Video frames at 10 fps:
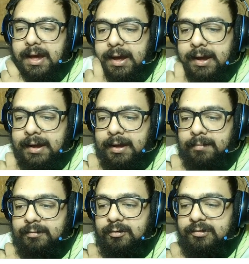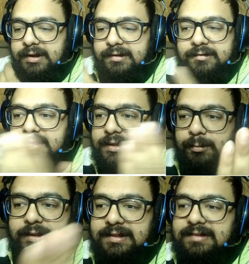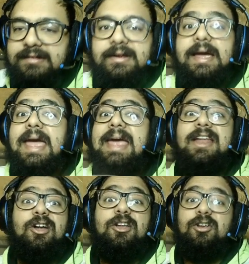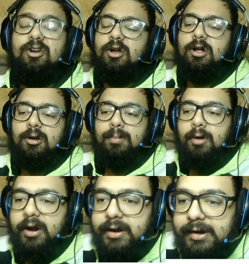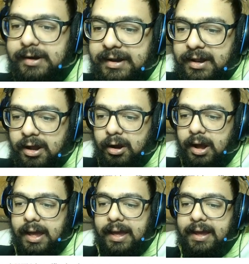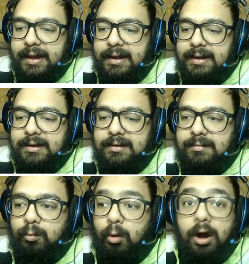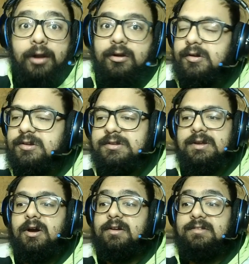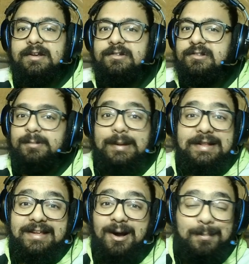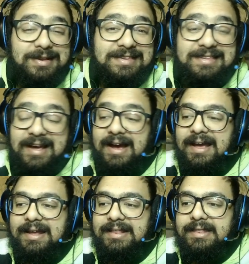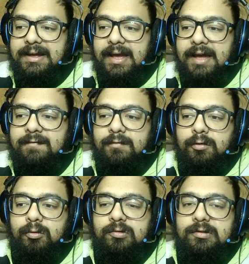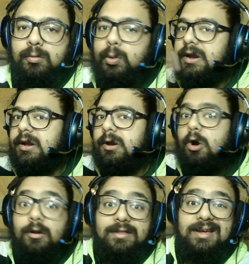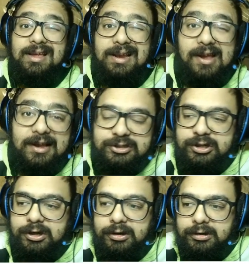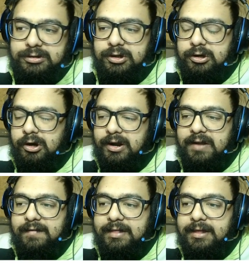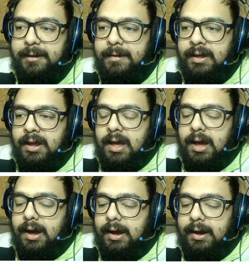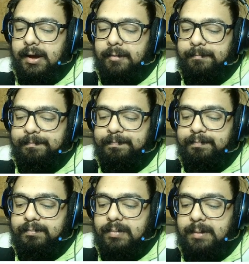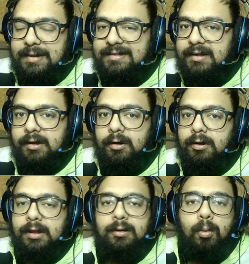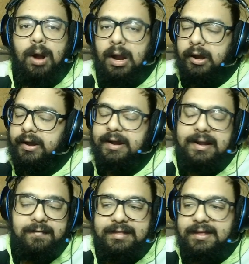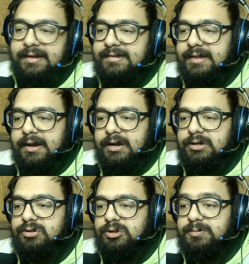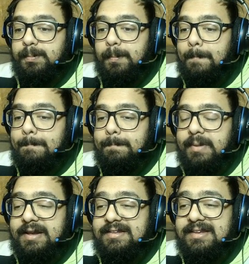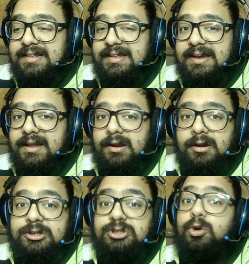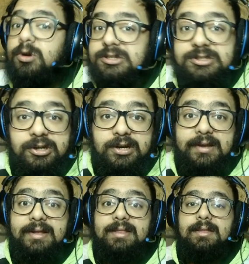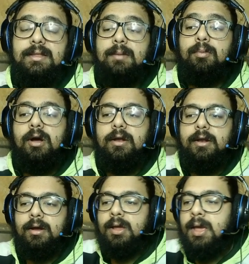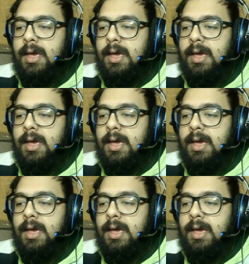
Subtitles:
So essentially, what this is like an $800 product, and water condensation is building up inside the headphones where all the electricals are and everything. Um, Basically, all like the wiring and everything's there, so it's basically gonna short circuit the product.